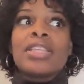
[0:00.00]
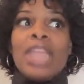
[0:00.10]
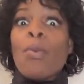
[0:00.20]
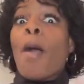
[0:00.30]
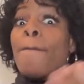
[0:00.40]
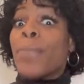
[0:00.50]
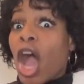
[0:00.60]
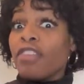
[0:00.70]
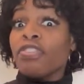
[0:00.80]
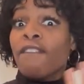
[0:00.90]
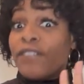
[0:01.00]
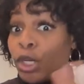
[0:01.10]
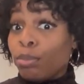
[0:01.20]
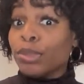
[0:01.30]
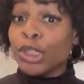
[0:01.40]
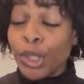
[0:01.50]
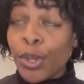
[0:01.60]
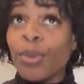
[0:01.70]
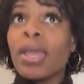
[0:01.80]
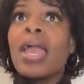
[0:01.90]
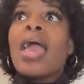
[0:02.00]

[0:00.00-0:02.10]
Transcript: They were a part of the film too.